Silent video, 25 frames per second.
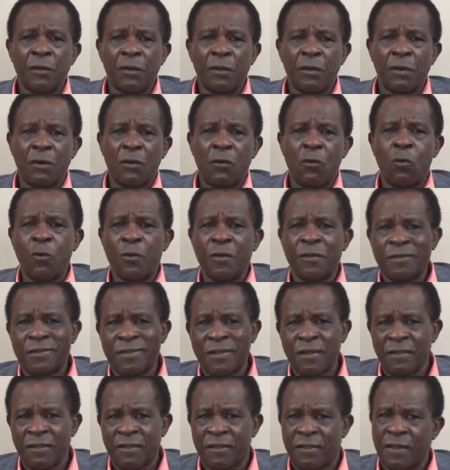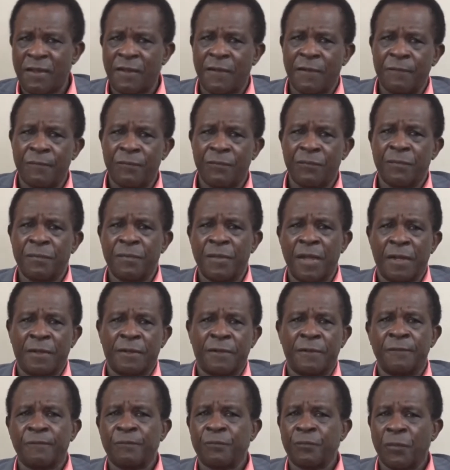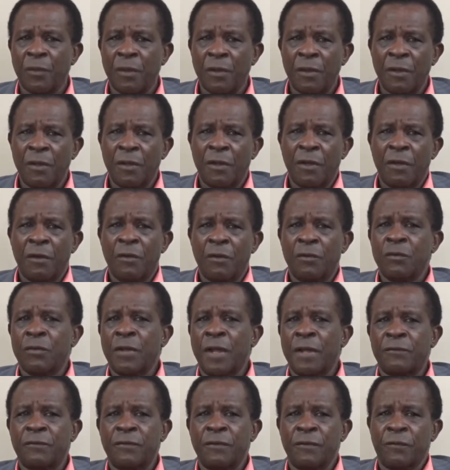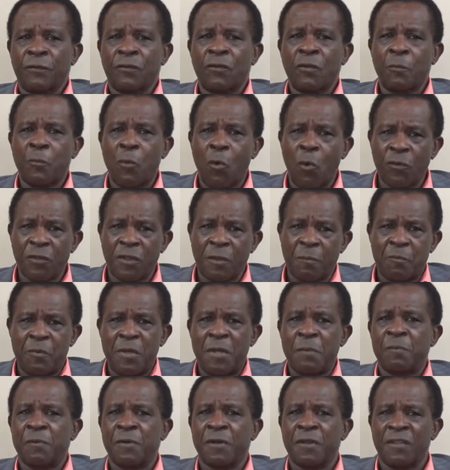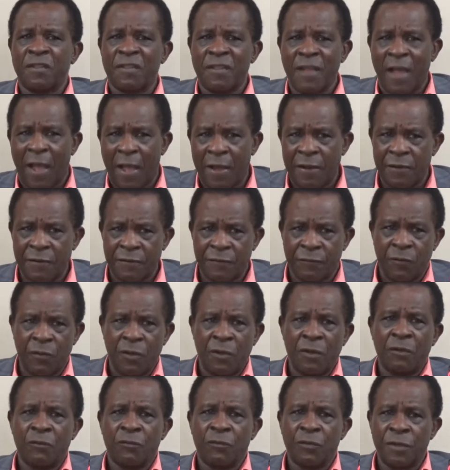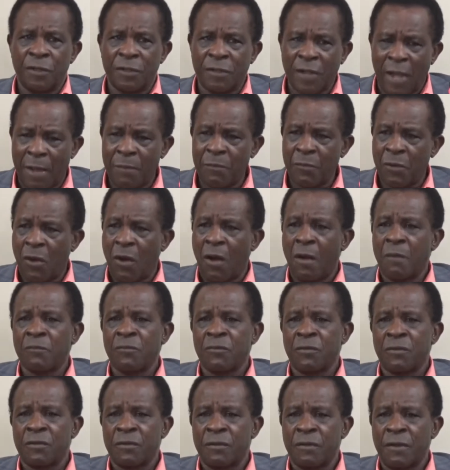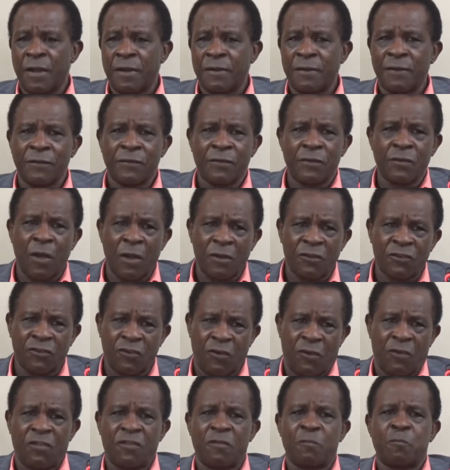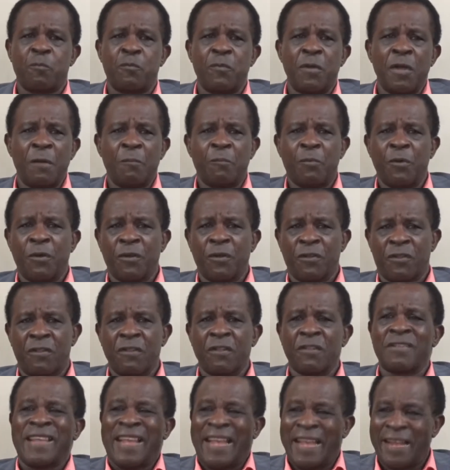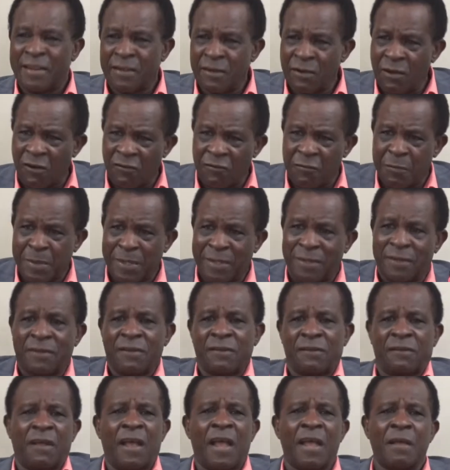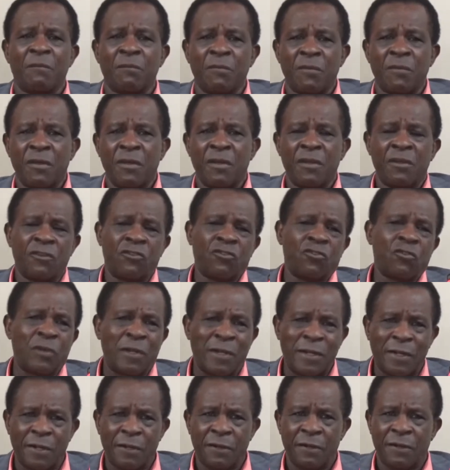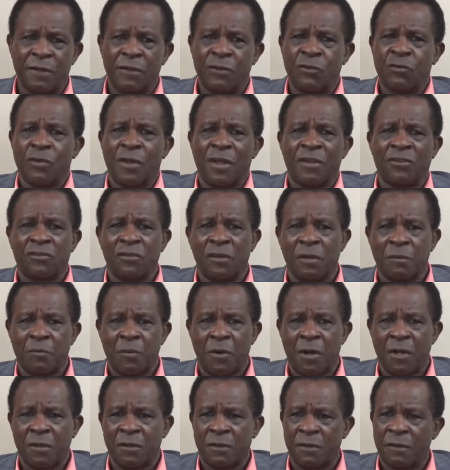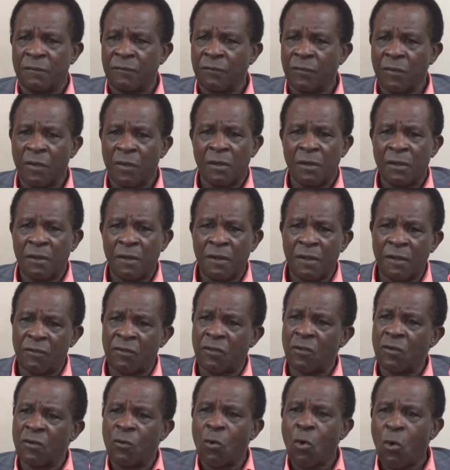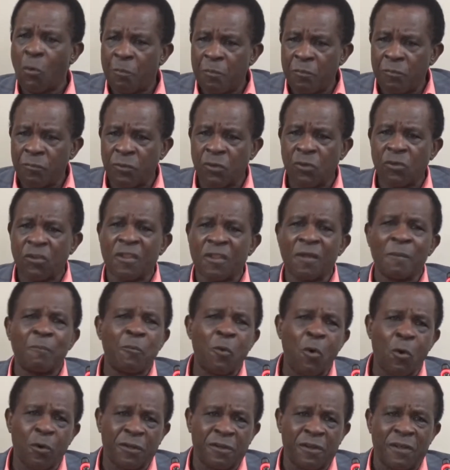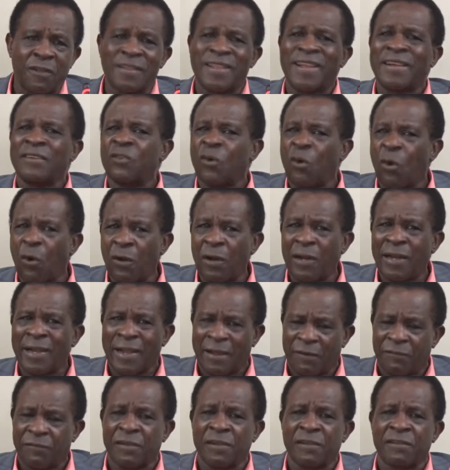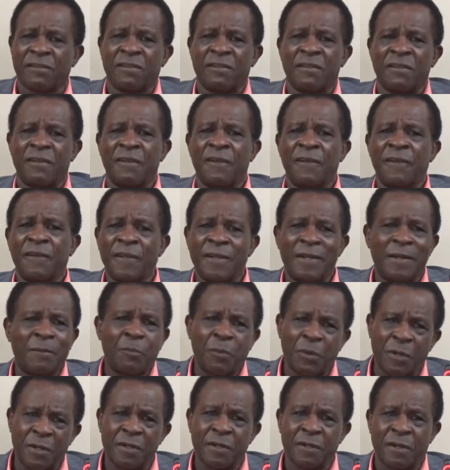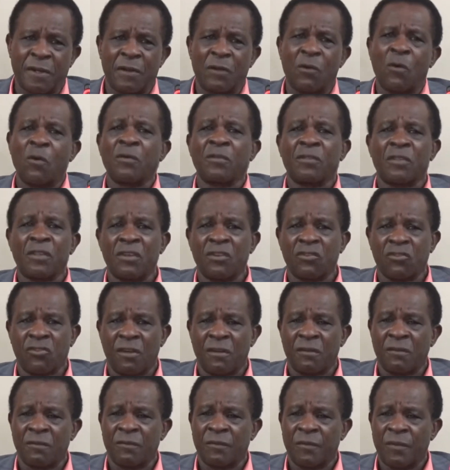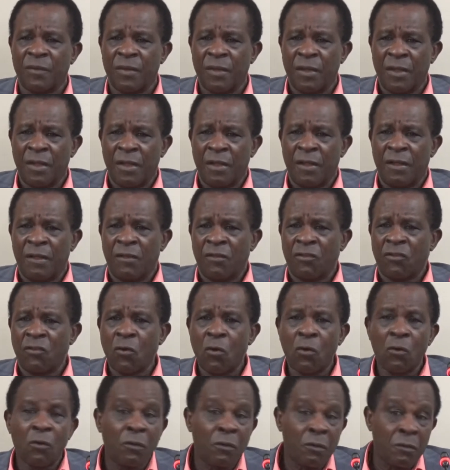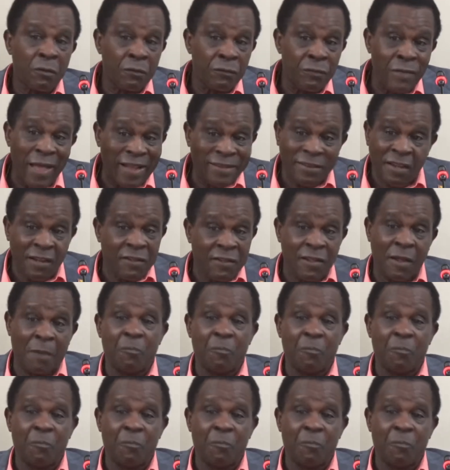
Who is to say that suppose the people decide when the time comes that it's not just persons in government at the time should lead the new national party? It's open to supporters at all levels in the political organization. So that is a